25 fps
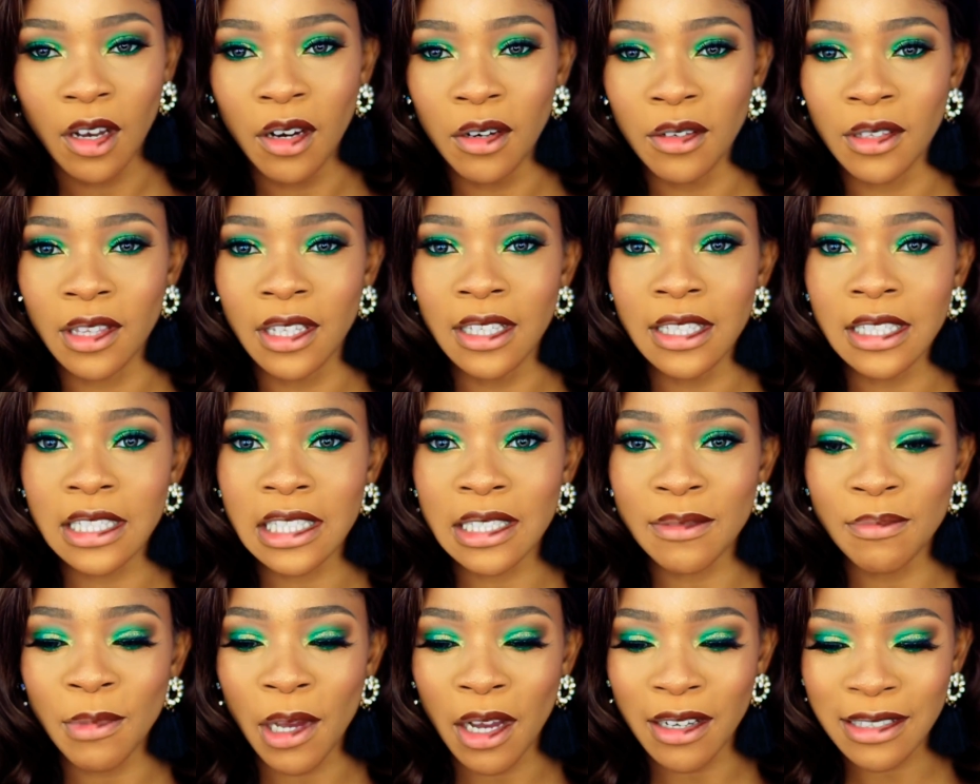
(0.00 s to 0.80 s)
Oh, this
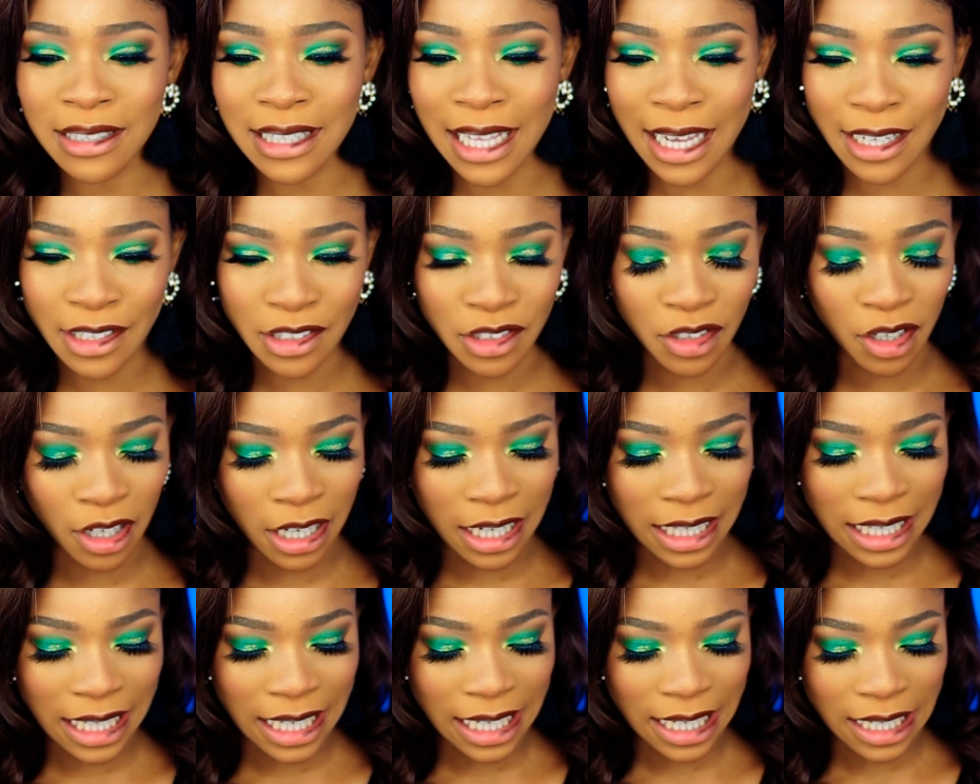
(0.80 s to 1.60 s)
smells like
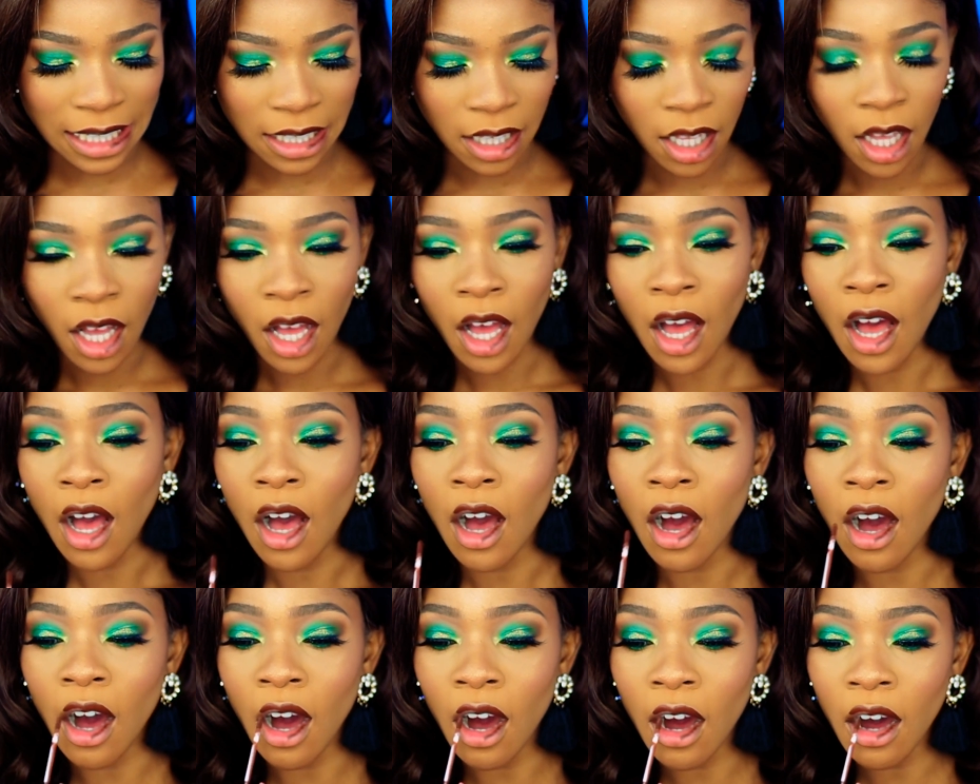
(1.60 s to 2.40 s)
chocolate.
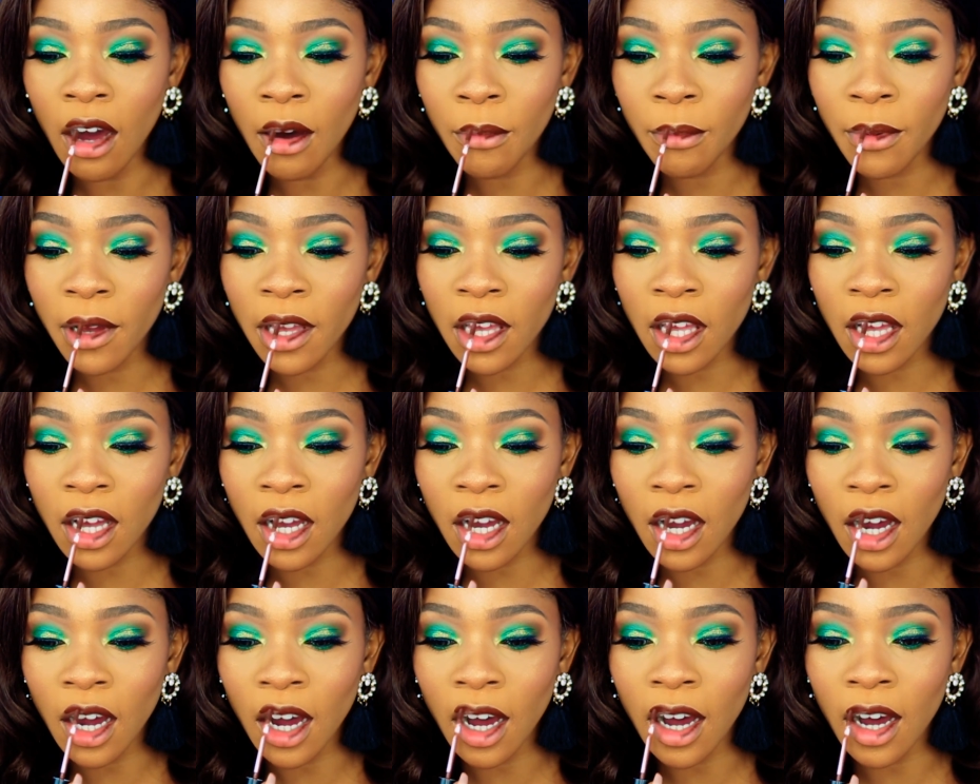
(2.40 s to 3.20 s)
Oh my
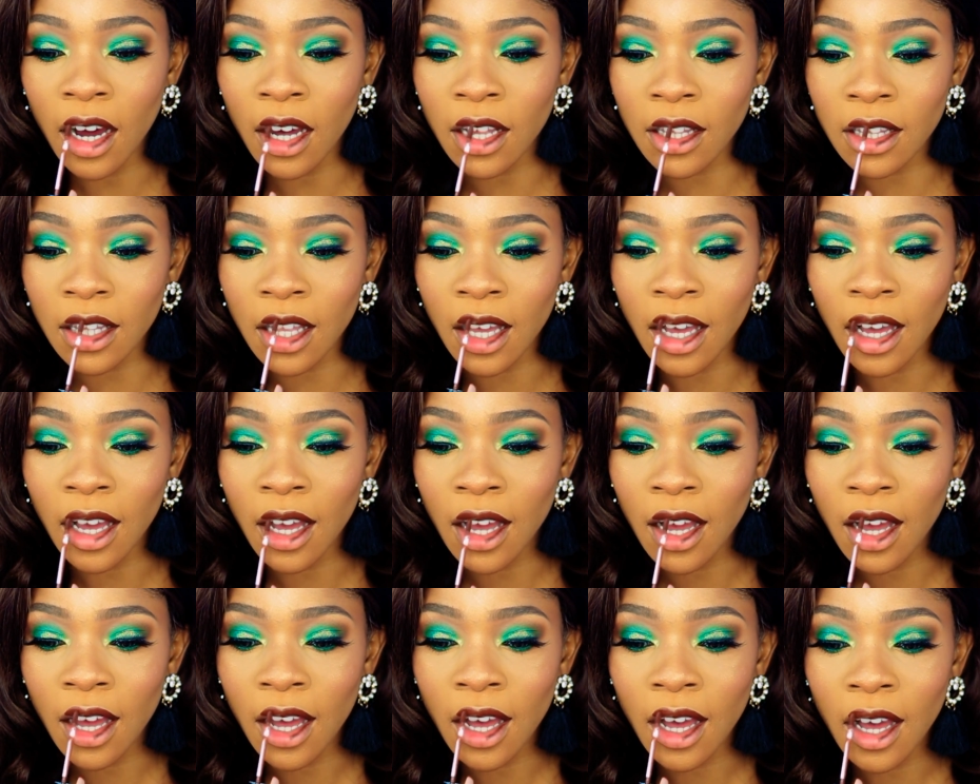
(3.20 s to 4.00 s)
god.
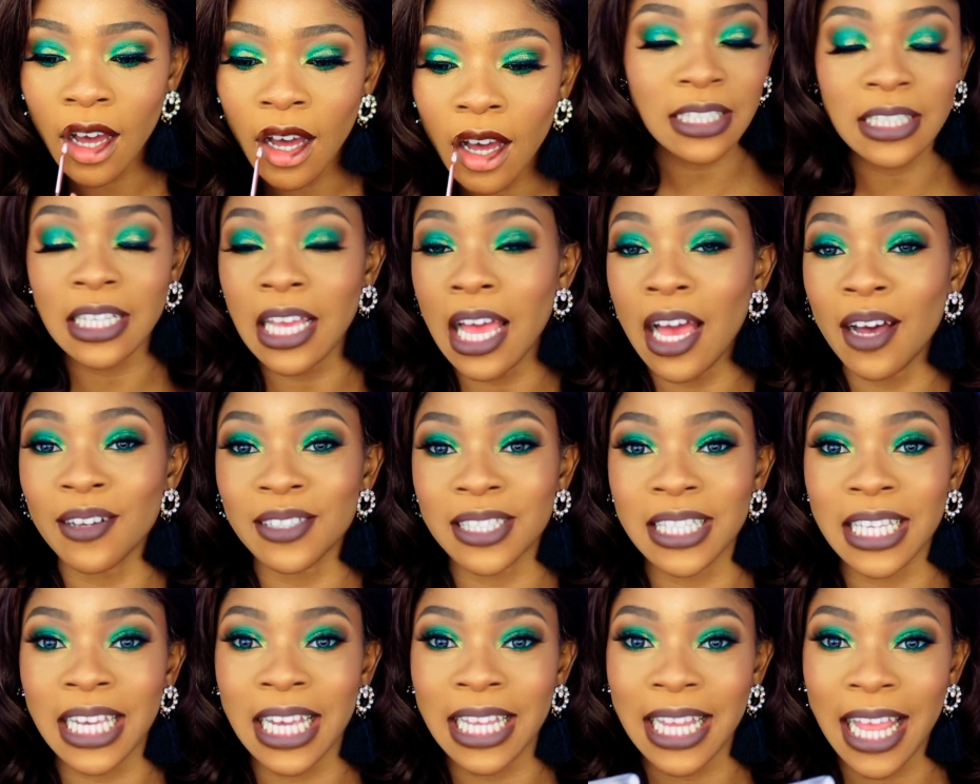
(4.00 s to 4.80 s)
The
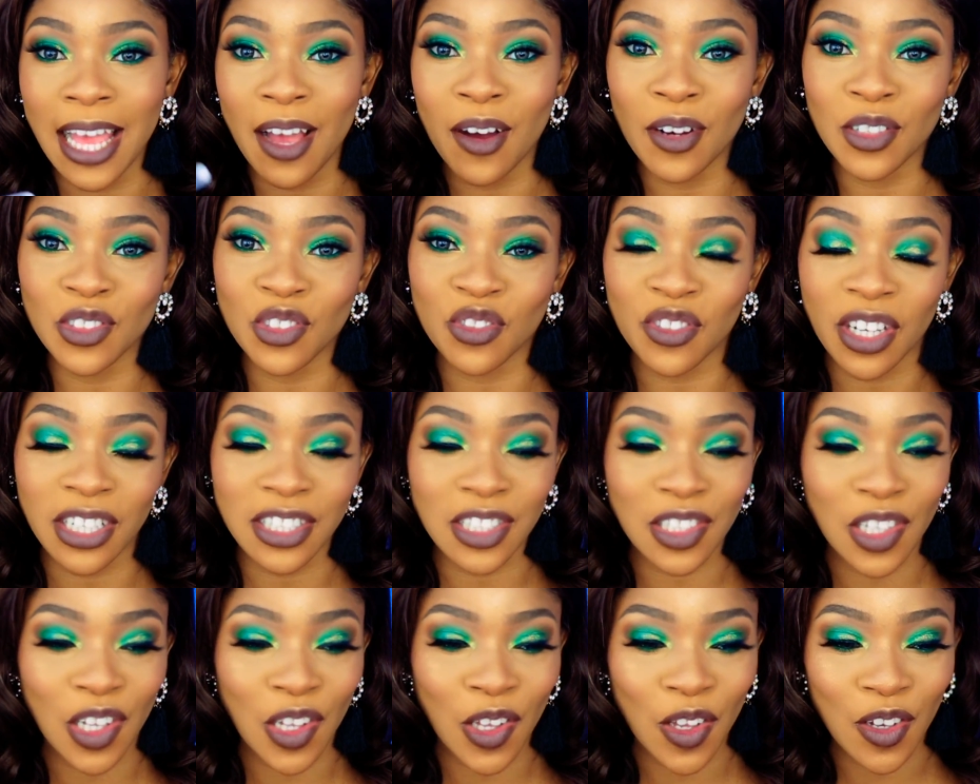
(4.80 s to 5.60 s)
EliseClaire
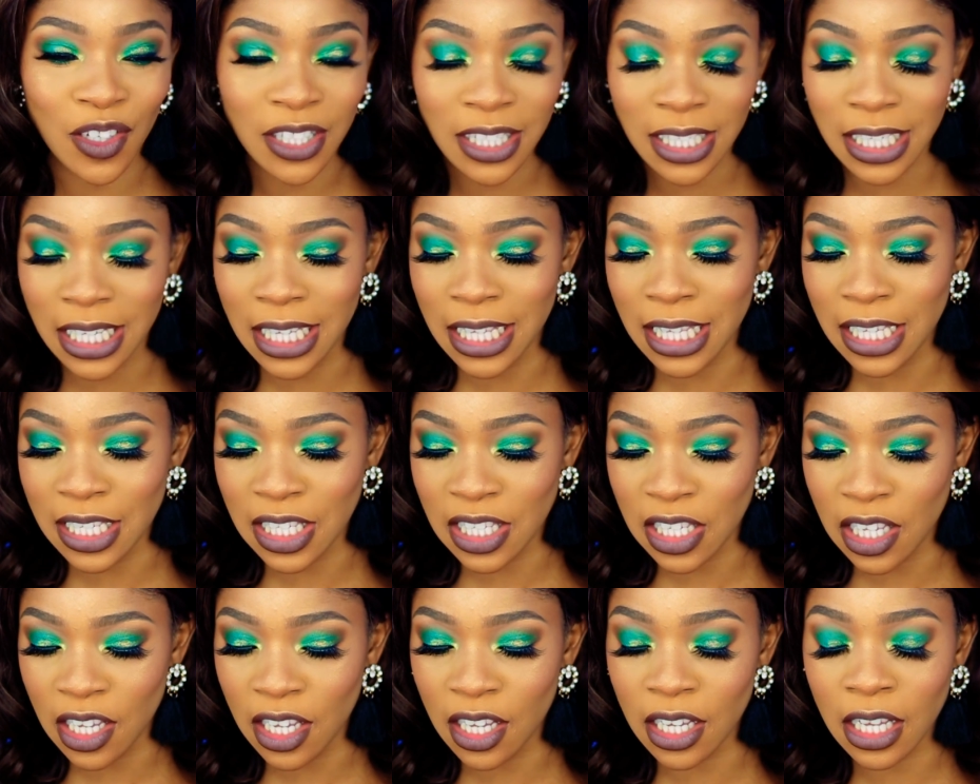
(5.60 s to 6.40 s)
Undress Gloss. It
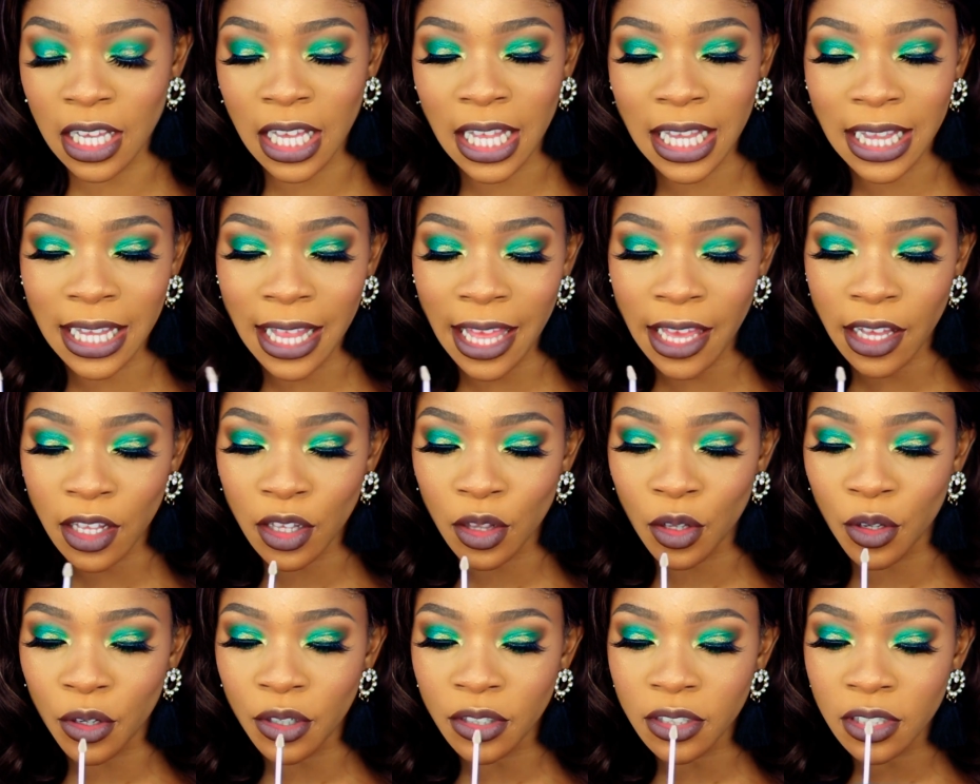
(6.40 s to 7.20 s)
is a clear
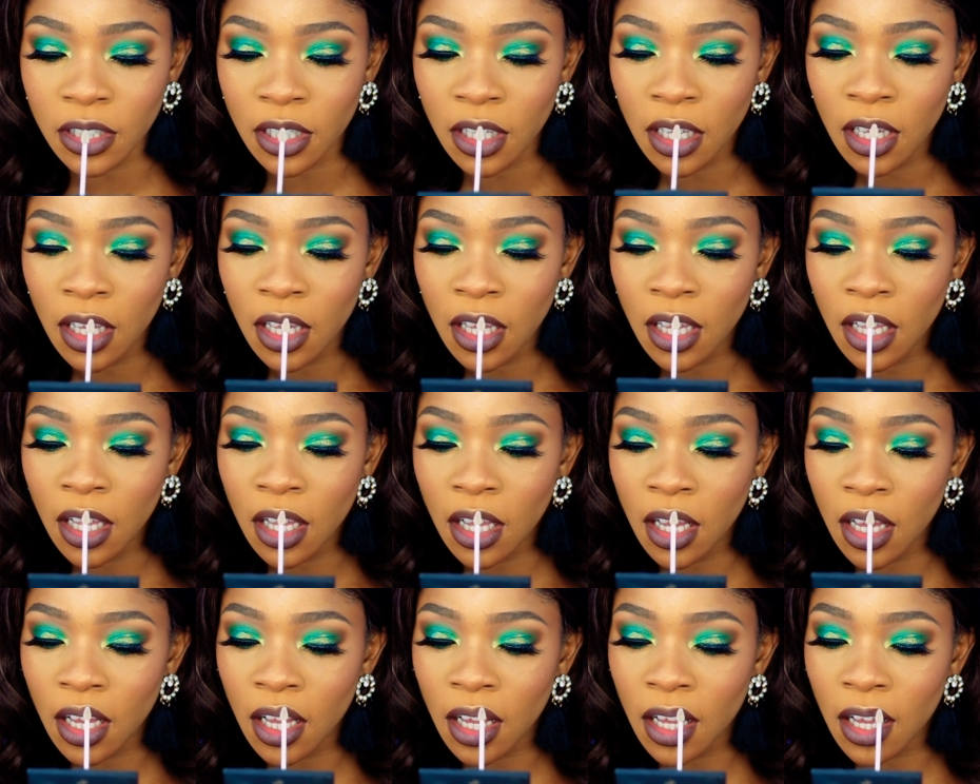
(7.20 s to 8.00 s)
gloss,
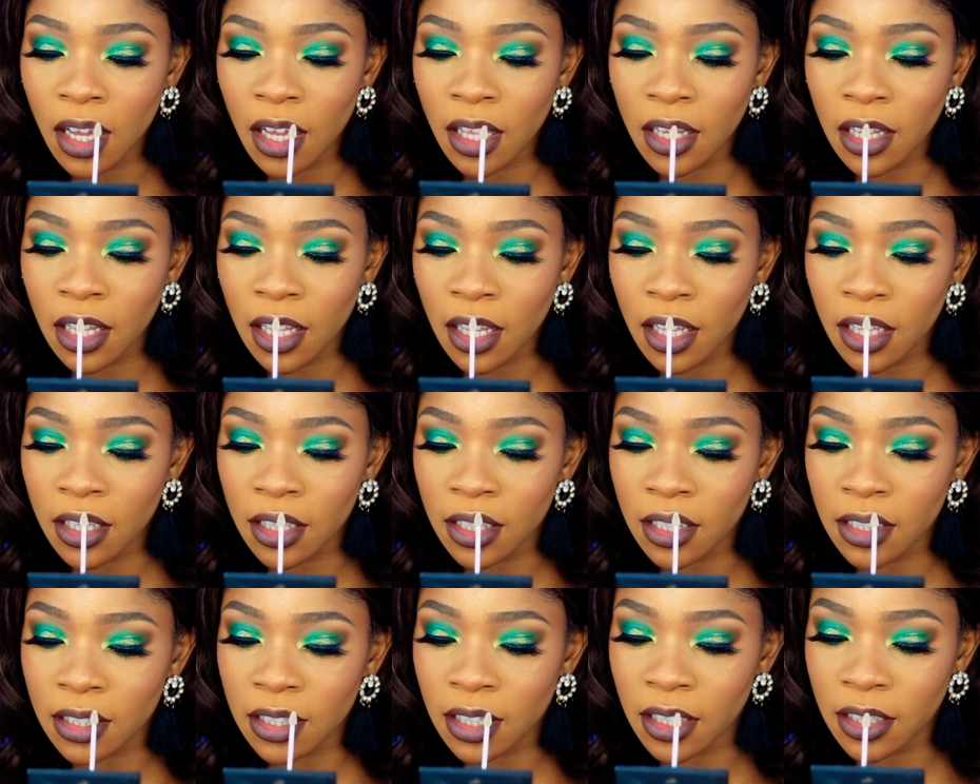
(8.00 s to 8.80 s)
and I'm
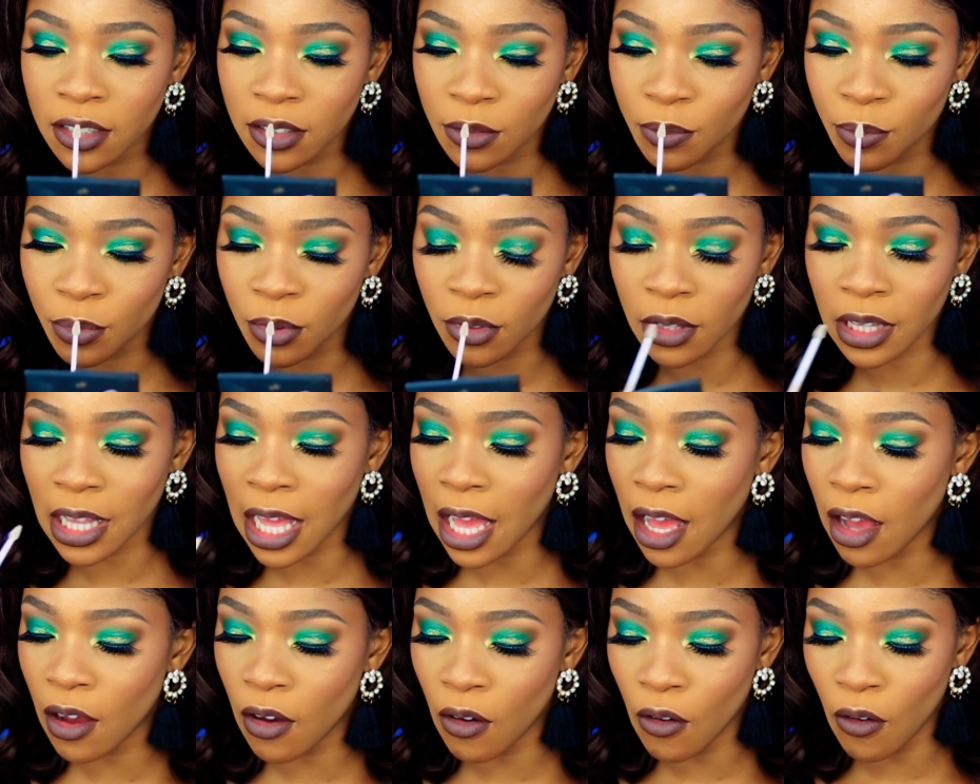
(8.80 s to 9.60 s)
just going to put
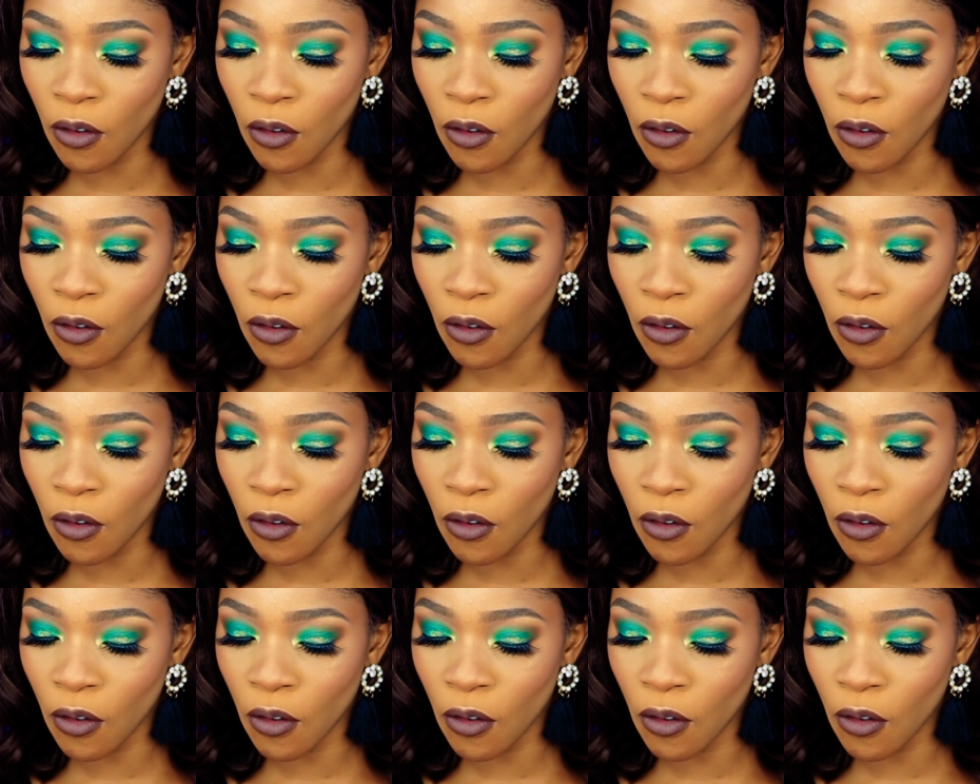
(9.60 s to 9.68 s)
that